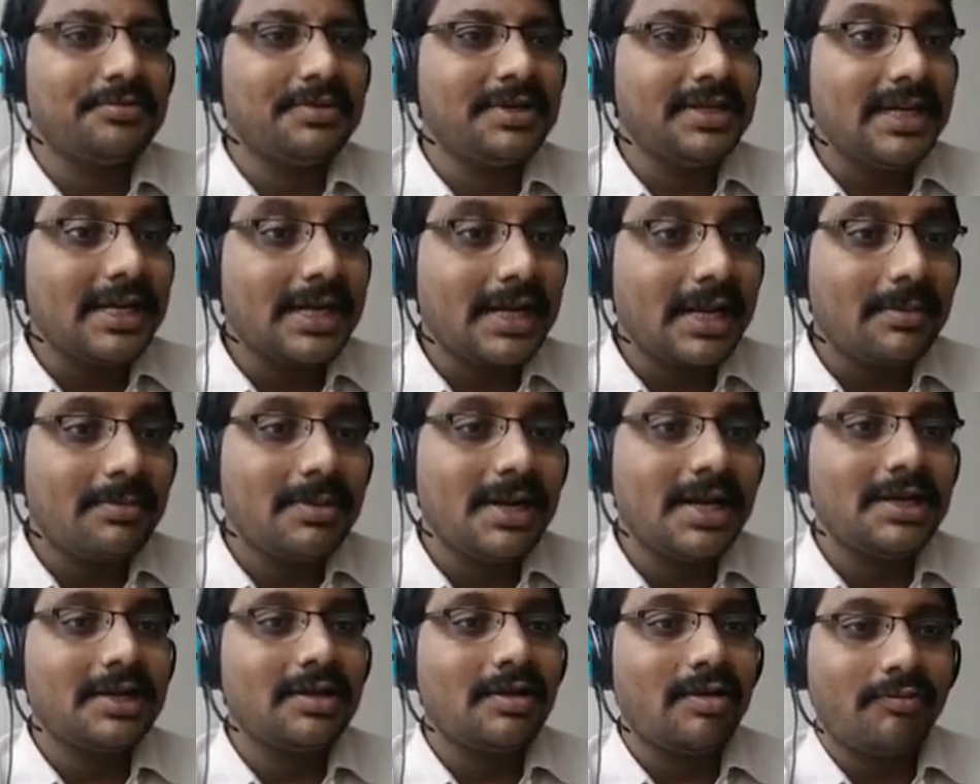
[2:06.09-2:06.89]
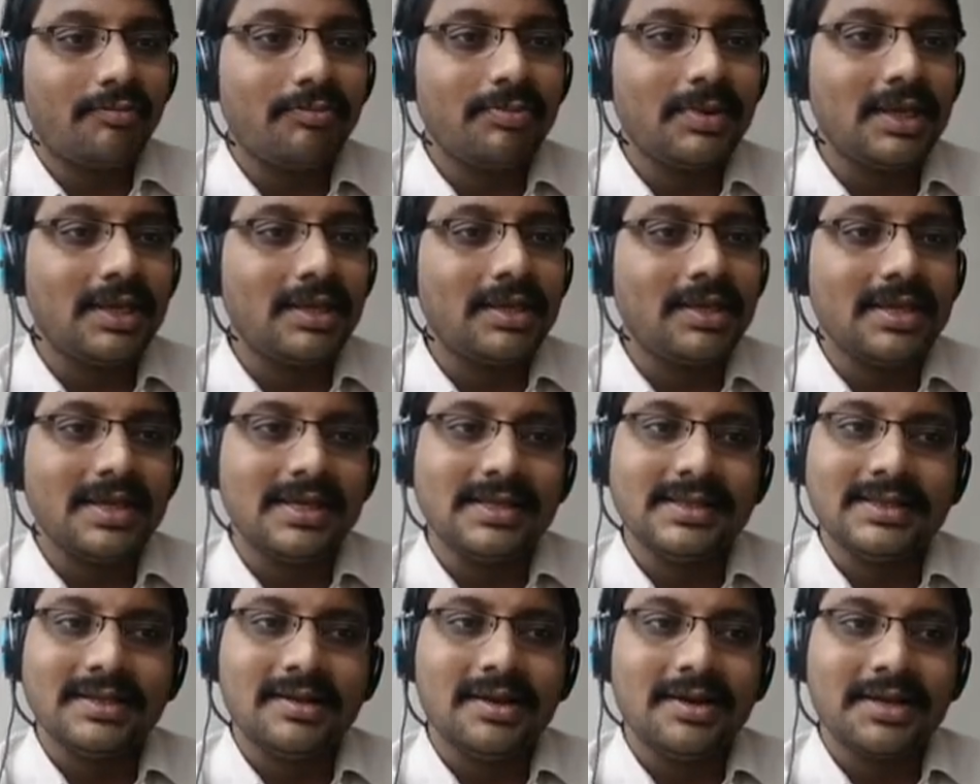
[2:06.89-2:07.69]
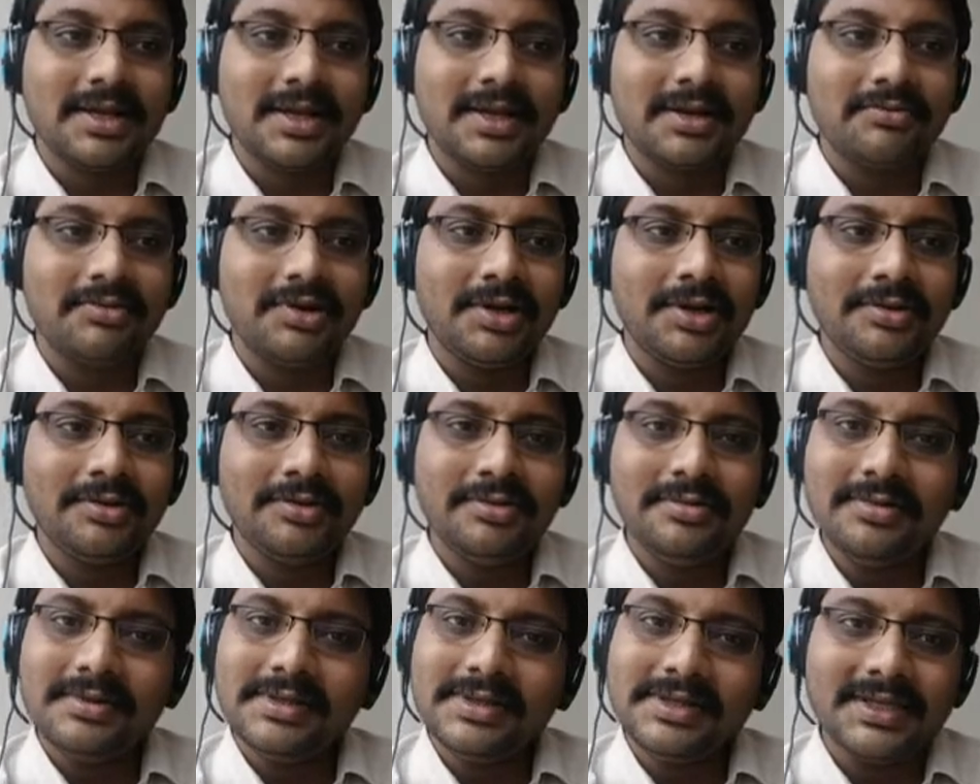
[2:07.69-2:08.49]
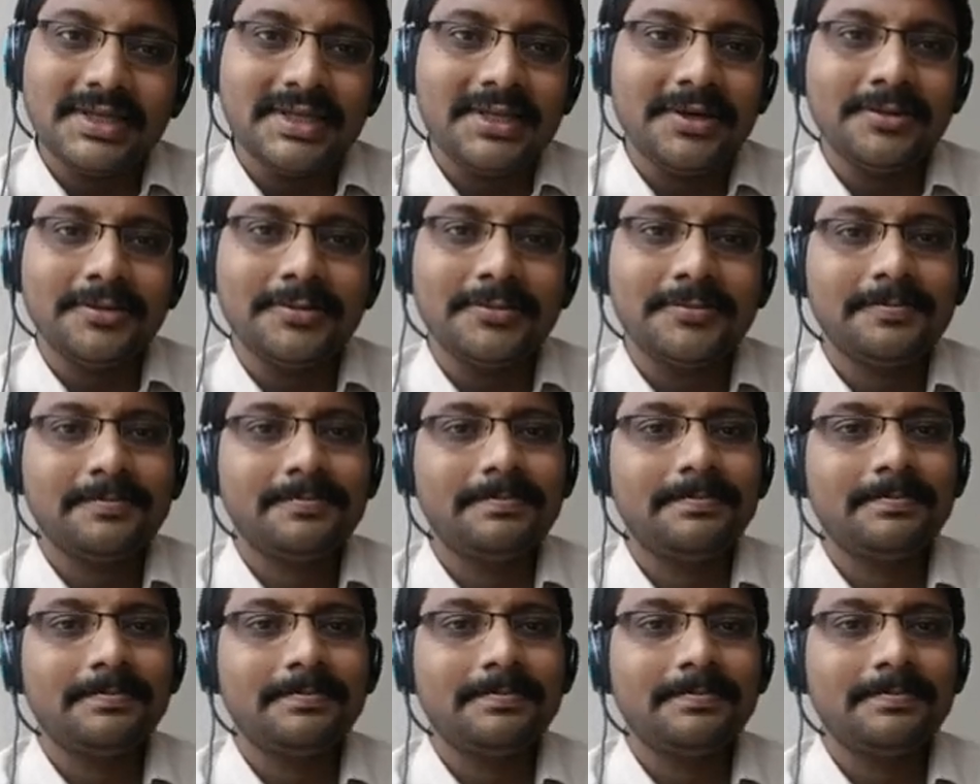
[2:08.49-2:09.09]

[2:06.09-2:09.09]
Determinant of P is not equal to 0.